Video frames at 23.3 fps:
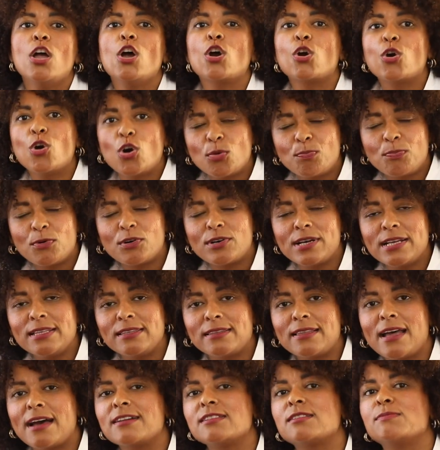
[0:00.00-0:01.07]
Corporate
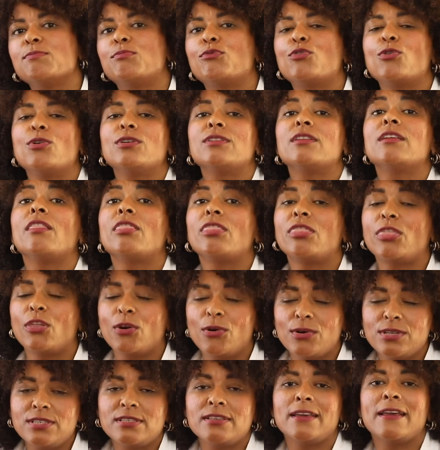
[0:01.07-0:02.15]
tax brought
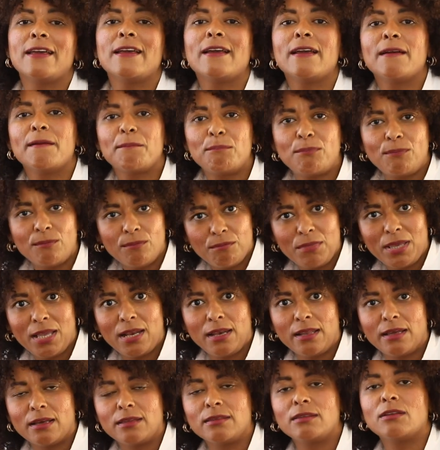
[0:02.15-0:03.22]
30
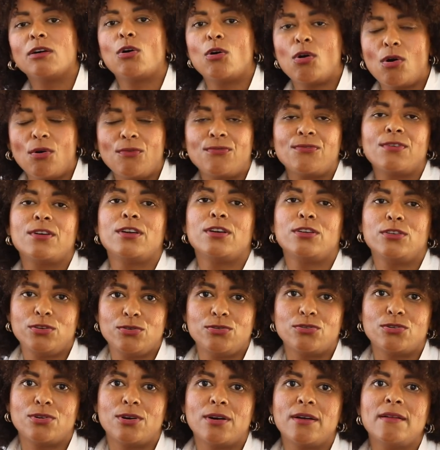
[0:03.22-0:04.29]
million of
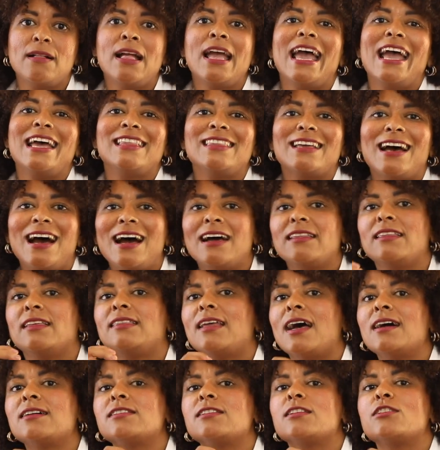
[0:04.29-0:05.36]
euro. And other
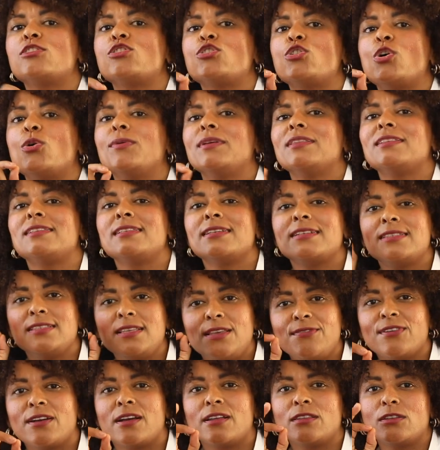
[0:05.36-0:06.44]
taxes showing
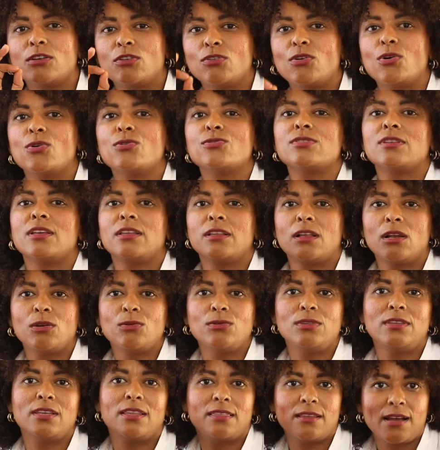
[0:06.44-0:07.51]
significant growth
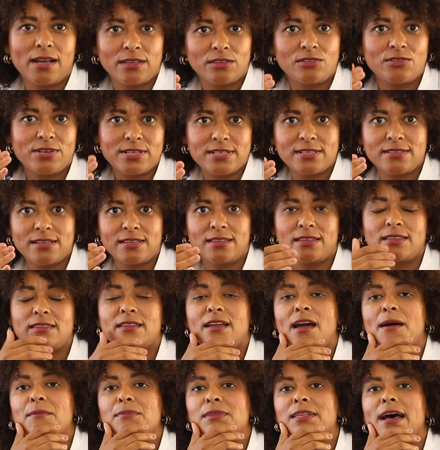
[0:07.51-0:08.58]
include the non-resident
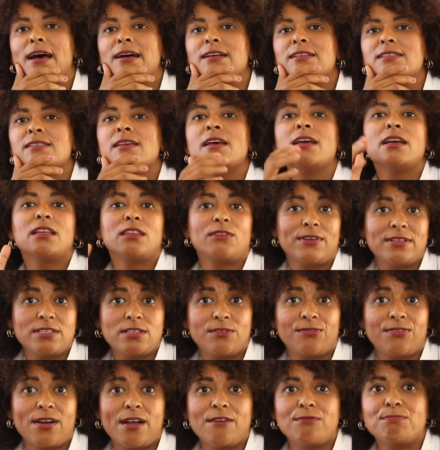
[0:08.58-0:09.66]
income tax,
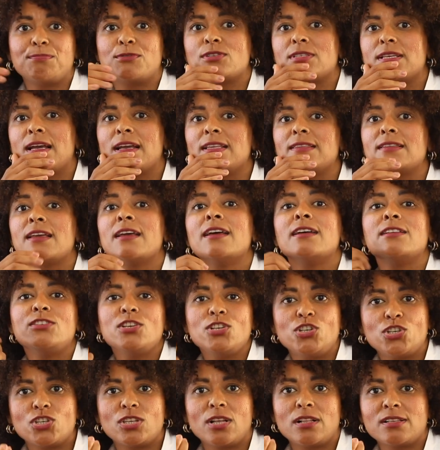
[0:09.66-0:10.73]
25%,
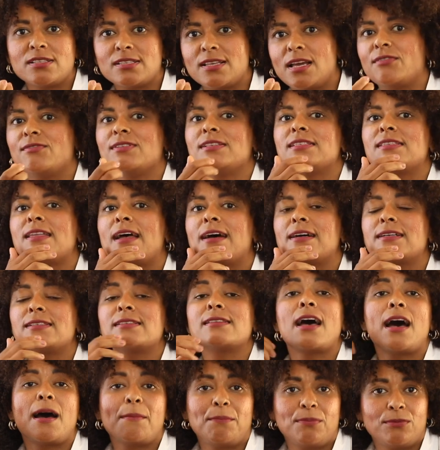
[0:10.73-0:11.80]
digital service tax,
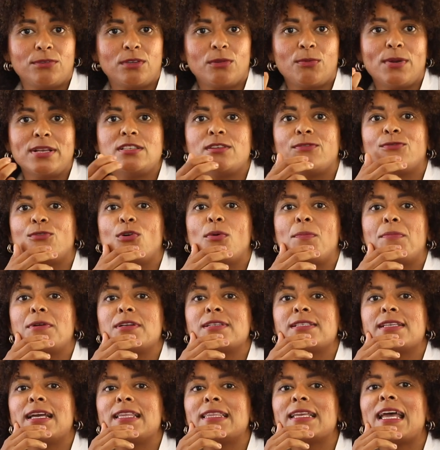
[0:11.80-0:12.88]
up
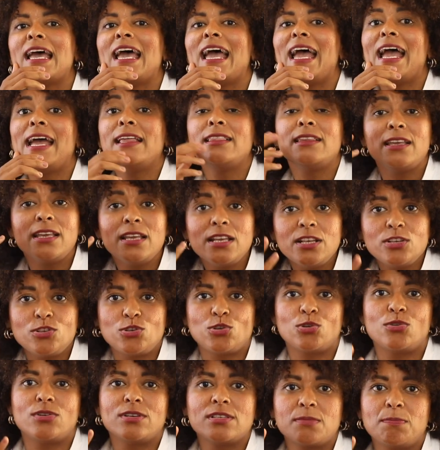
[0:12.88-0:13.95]
24%, and
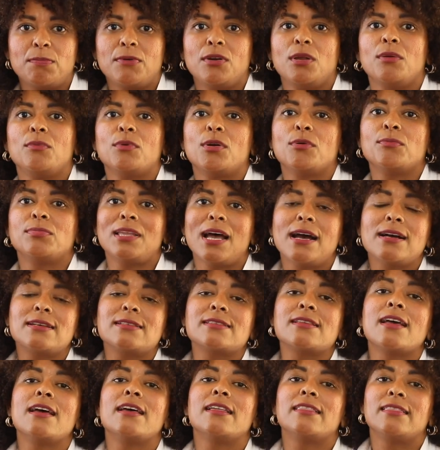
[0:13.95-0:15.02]
insurance premium tax,
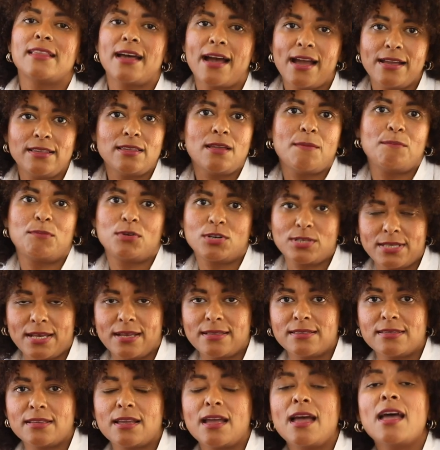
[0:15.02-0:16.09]
9%.
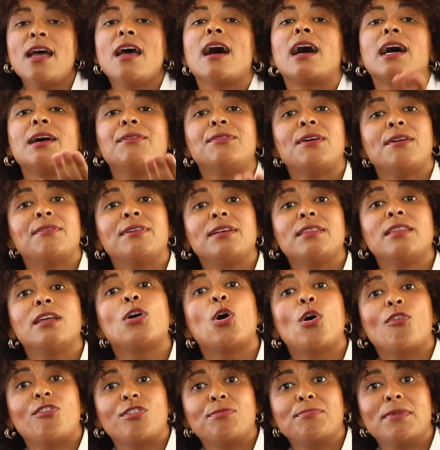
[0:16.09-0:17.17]
However, the
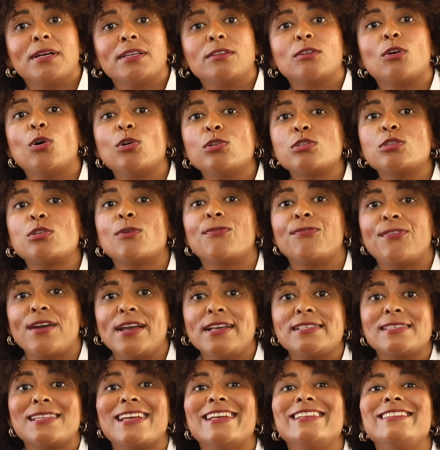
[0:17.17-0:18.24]
government also
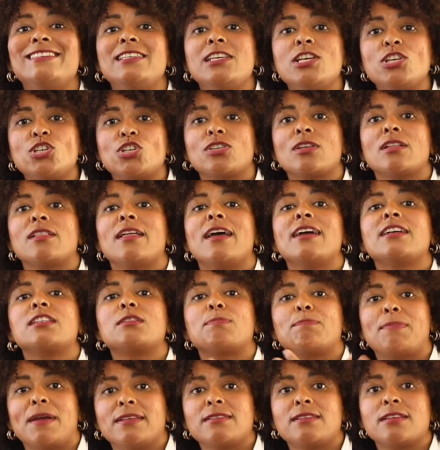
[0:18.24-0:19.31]
faced additional
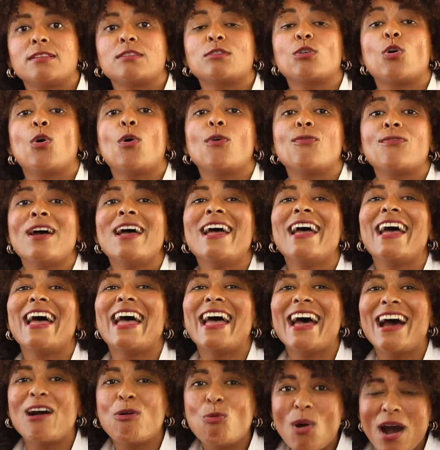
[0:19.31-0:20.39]
expenses of
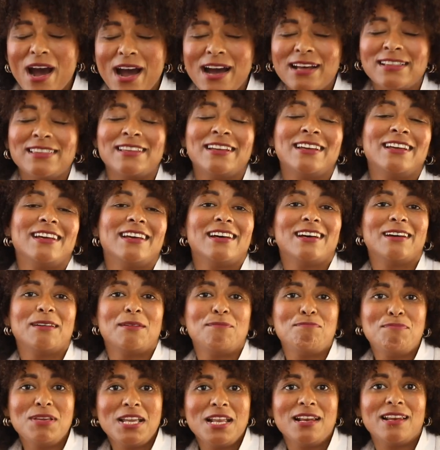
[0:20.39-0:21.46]

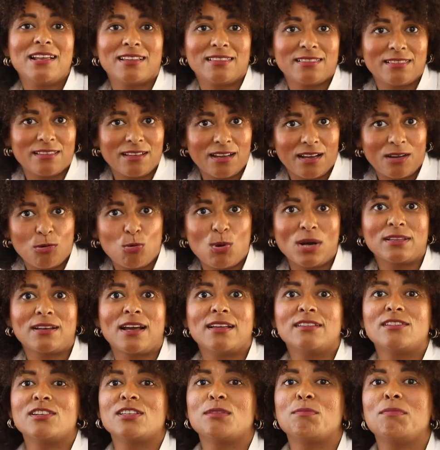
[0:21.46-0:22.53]

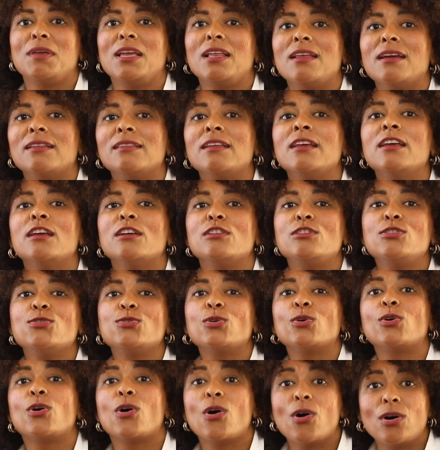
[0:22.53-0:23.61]
1,100 million due
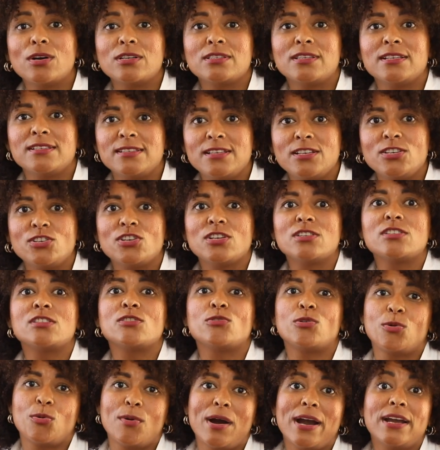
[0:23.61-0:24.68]
to court decisions
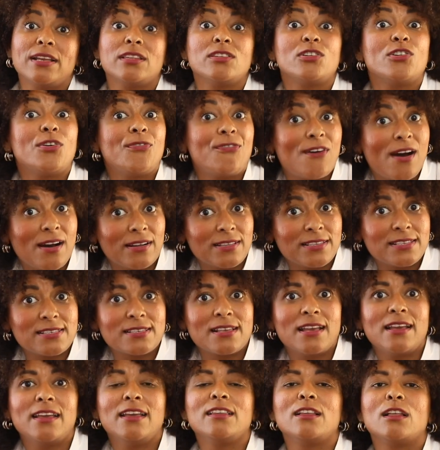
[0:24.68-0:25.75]
requiring refunds,
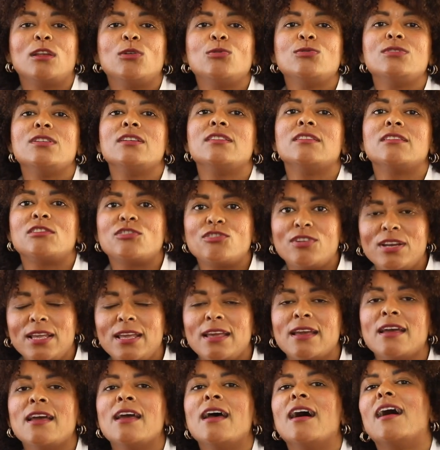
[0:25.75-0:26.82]
including
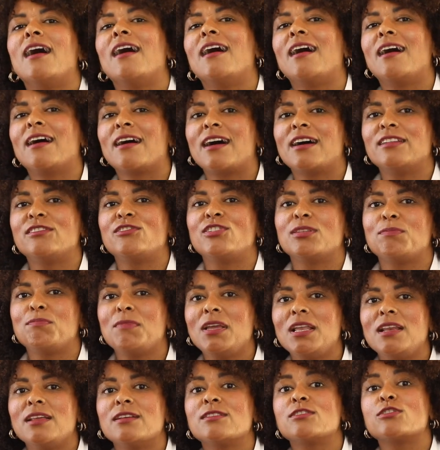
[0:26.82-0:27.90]
300
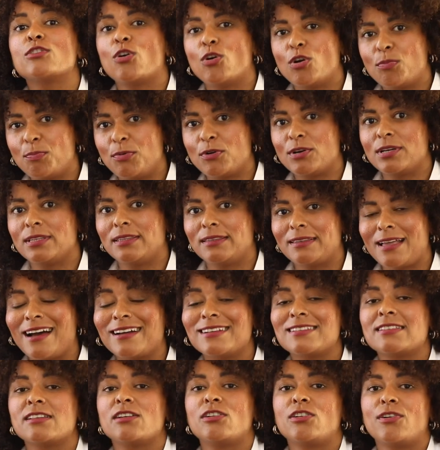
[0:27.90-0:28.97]
million corporate
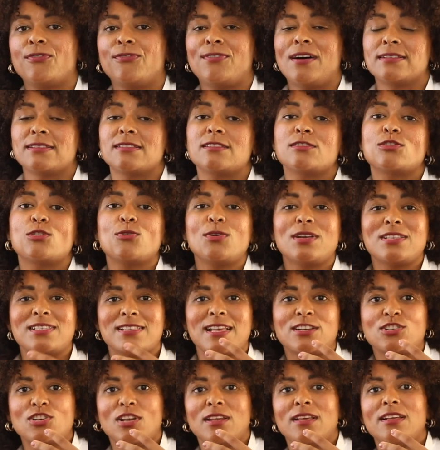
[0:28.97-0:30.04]
tax refunds. So it's
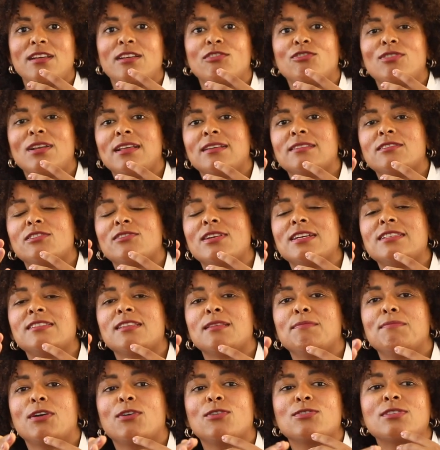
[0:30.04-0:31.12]
actually really
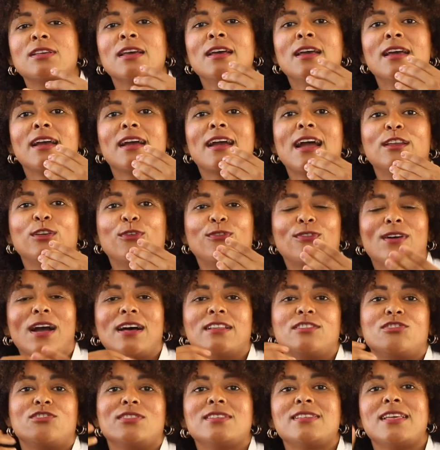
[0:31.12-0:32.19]
interesting because kind of
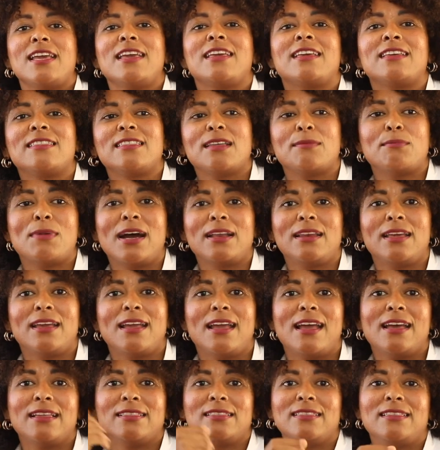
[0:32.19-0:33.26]
country taking the money
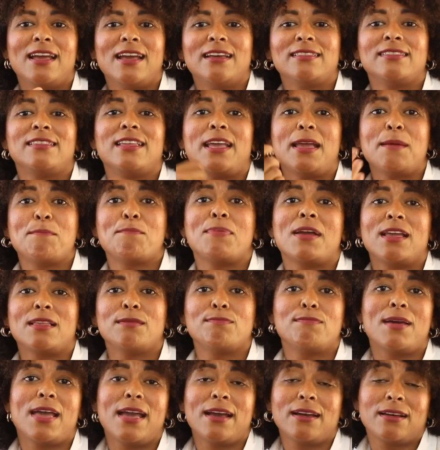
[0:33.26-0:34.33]
and then they pay
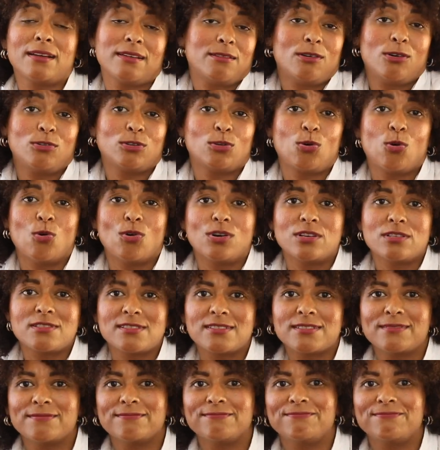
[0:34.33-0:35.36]
it back on courts.